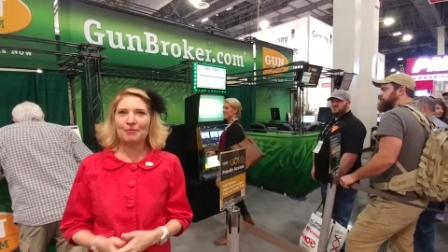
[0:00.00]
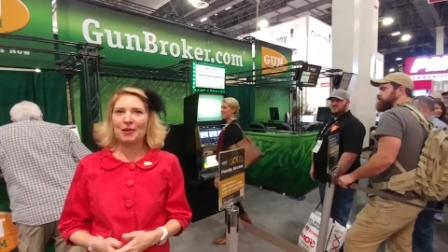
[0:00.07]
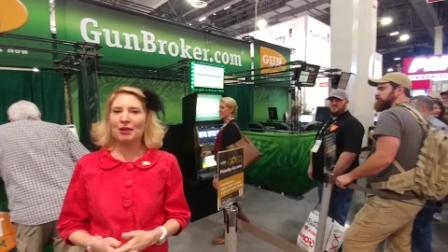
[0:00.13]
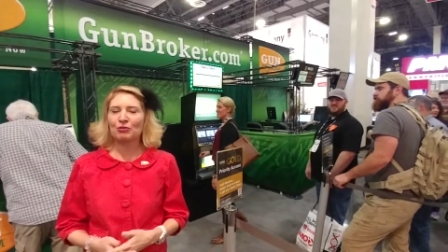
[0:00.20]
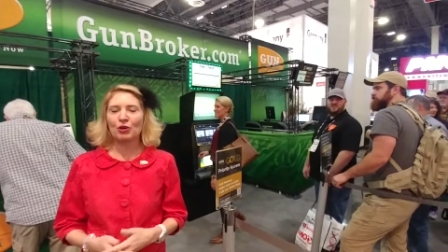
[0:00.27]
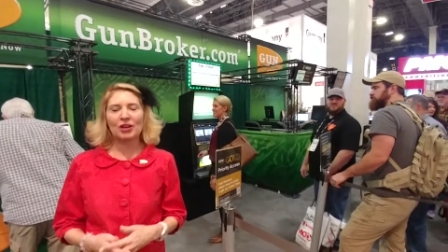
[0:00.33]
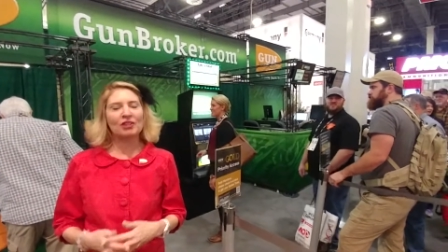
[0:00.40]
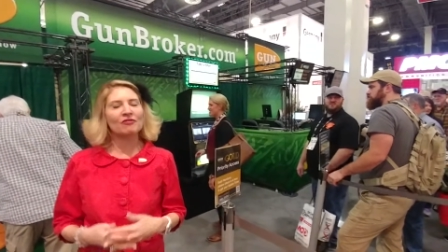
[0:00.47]

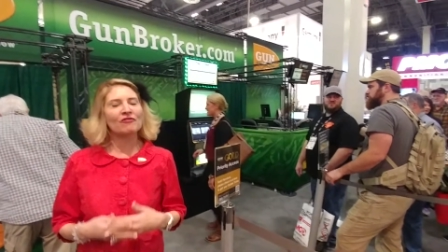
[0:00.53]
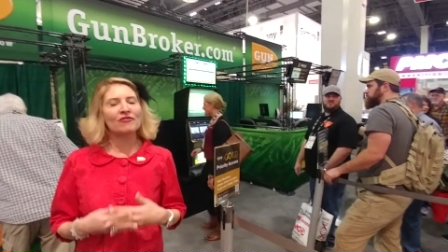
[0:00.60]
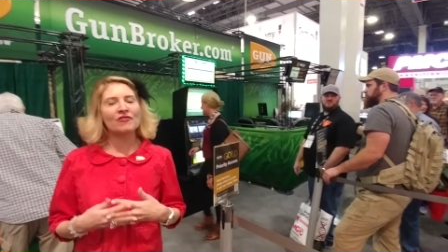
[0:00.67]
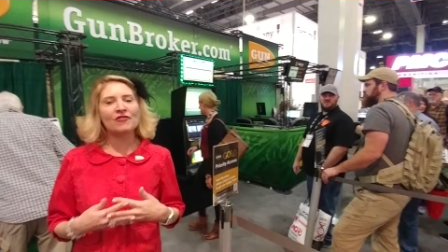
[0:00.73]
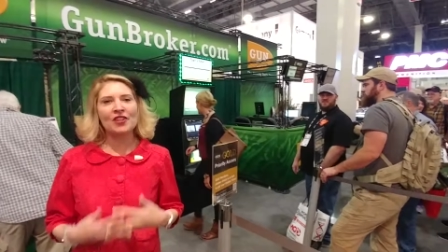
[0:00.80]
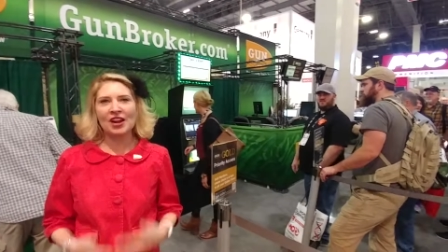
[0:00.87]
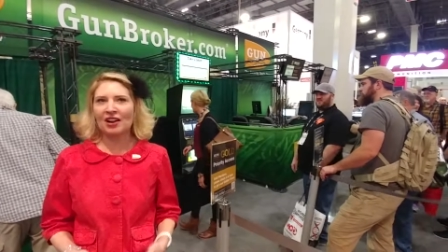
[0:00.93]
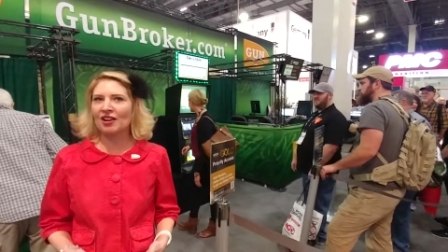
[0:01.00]
and
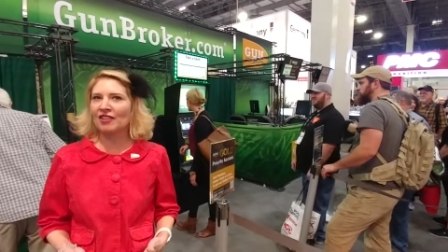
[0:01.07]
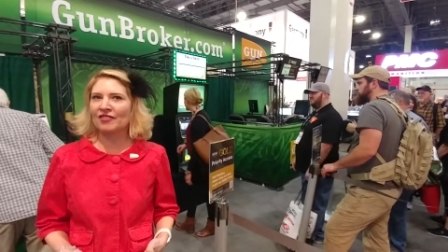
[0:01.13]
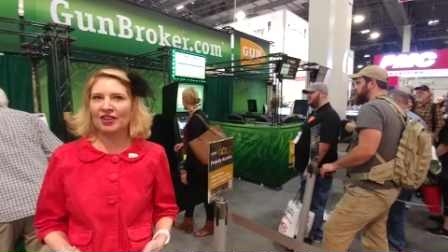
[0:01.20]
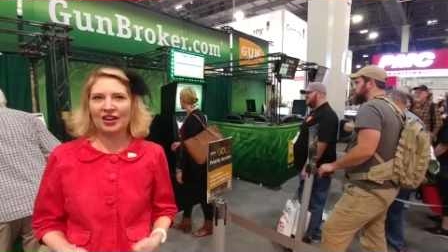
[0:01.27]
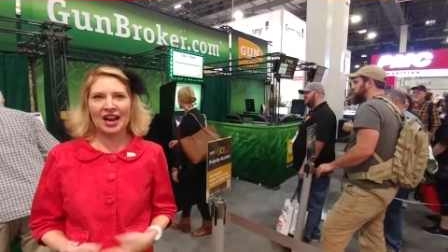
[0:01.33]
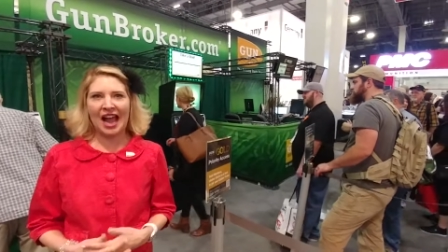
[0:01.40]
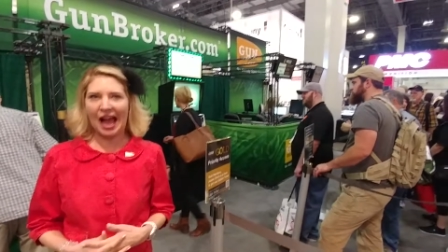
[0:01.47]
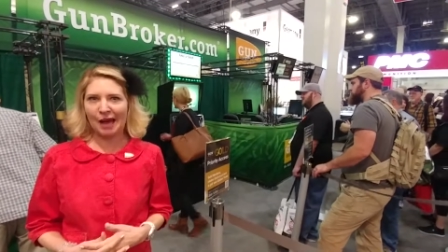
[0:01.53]
we're very,
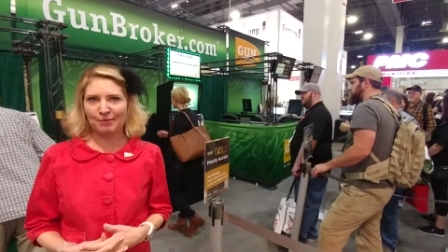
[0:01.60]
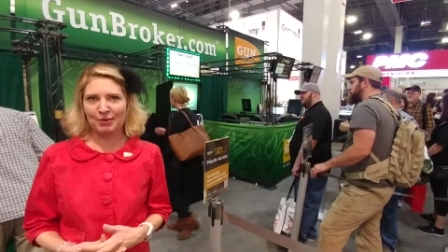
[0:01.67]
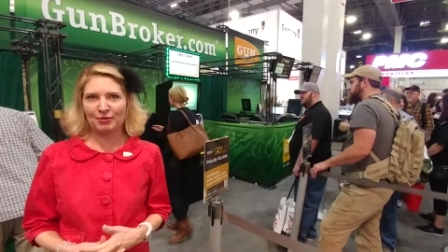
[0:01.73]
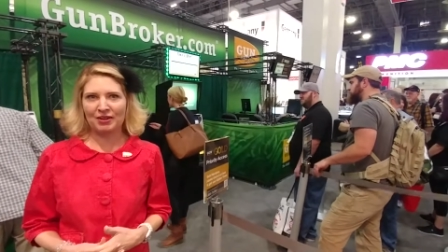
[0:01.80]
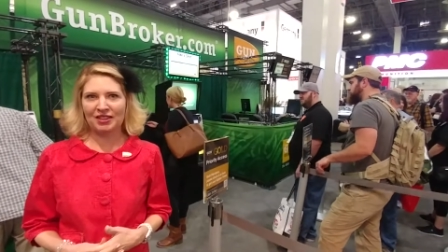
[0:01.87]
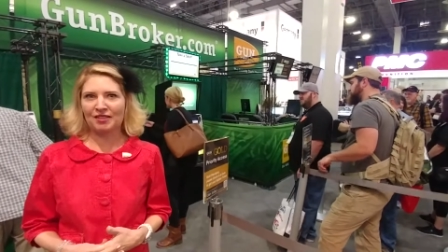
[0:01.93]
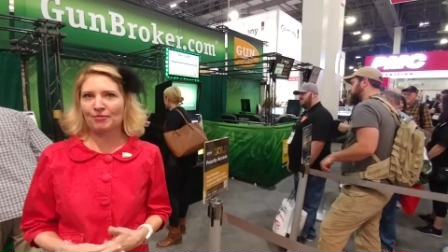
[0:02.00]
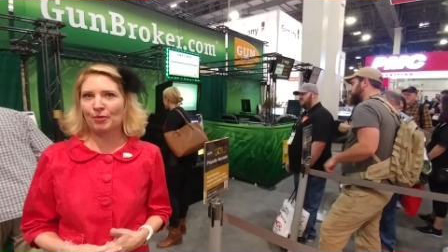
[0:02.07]
very happy
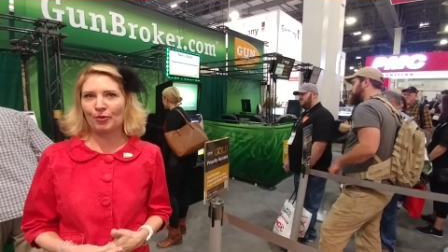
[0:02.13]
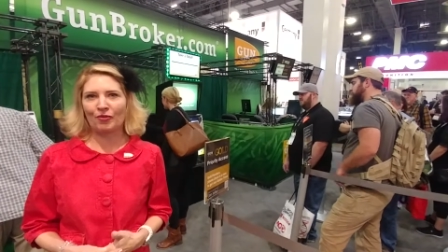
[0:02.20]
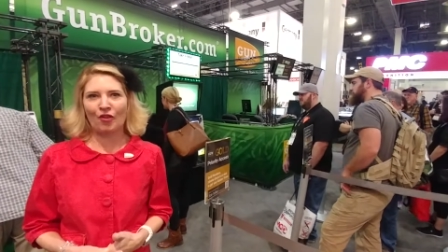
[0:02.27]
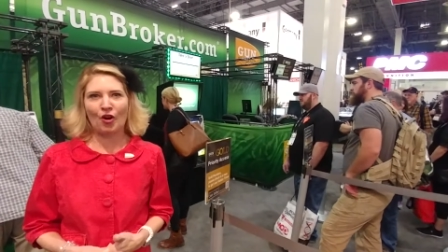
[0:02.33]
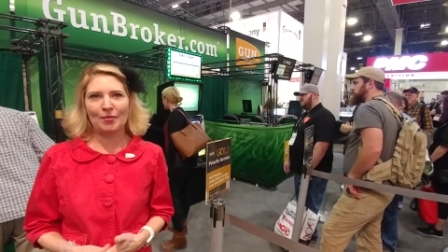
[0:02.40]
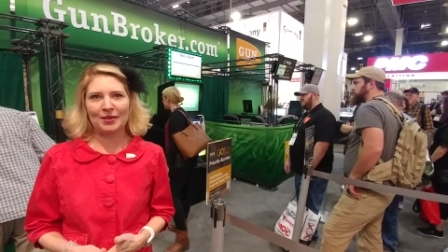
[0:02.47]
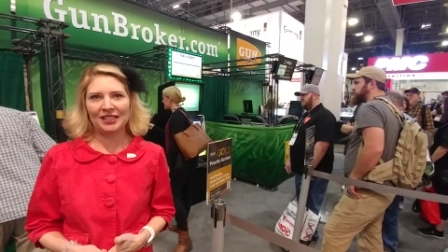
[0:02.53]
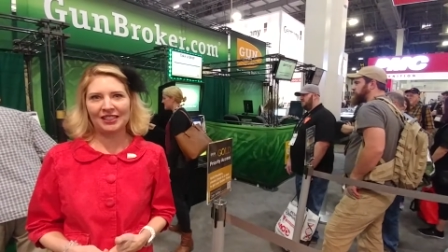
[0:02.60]
with the
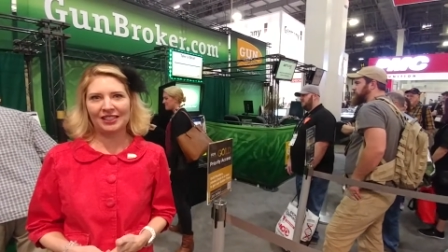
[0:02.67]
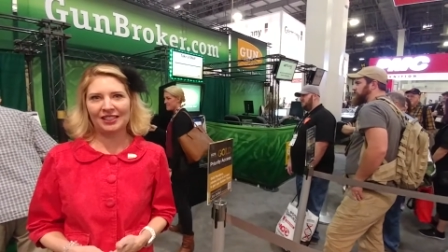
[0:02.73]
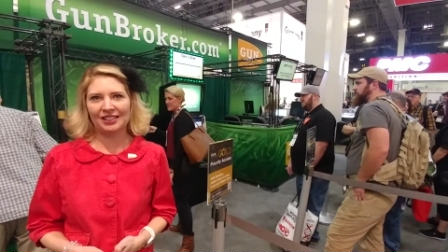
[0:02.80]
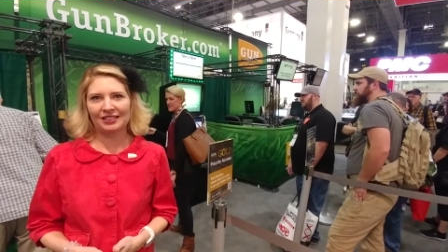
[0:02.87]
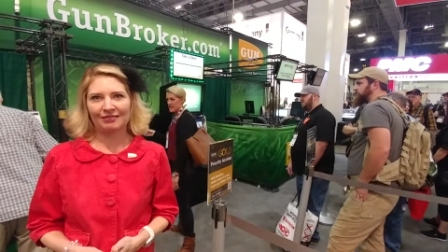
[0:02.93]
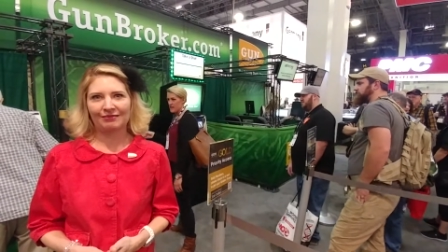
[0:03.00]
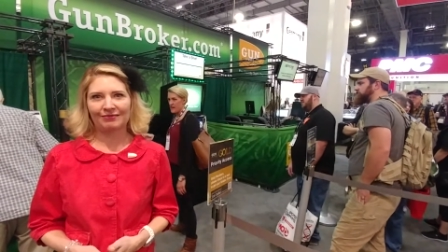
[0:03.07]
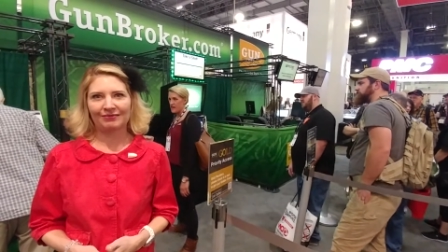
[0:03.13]

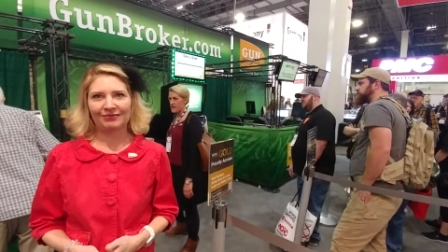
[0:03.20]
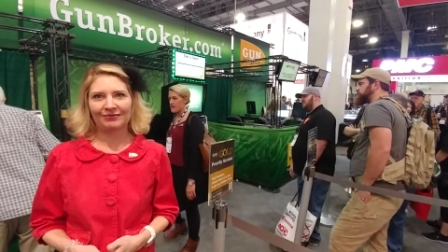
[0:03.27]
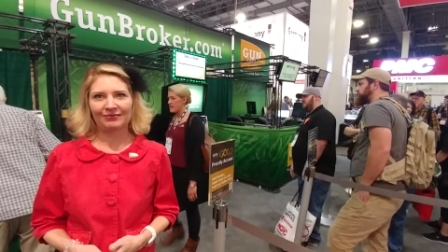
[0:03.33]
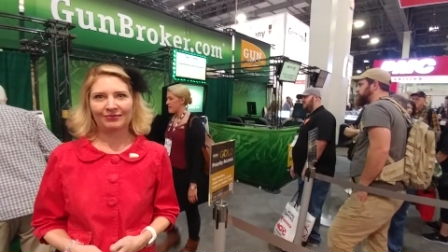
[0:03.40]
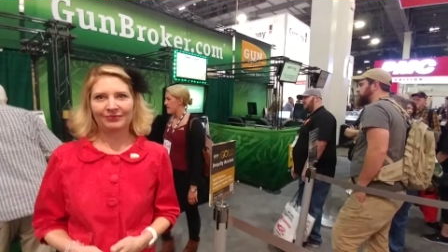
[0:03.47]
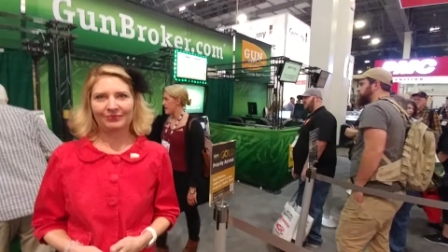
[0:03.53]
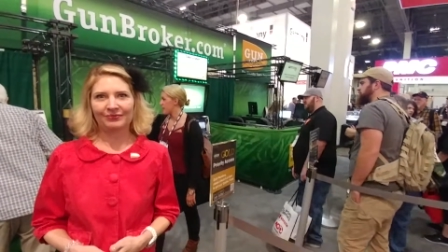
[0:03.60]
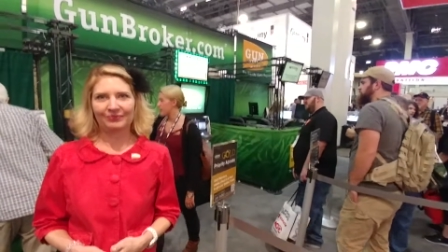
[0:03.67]

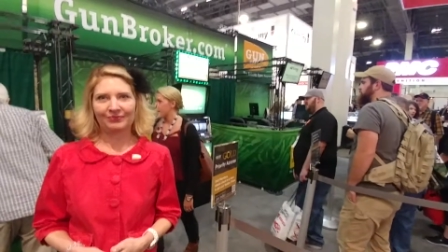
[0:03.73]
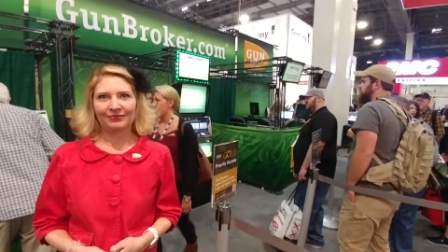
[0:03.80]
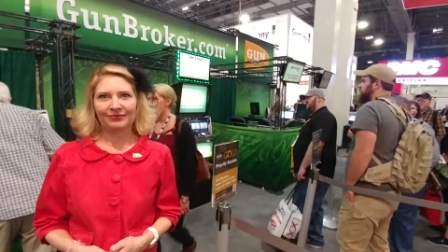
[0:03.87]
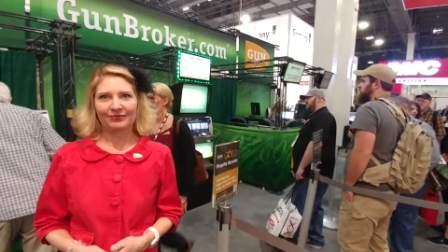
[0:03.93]
performance.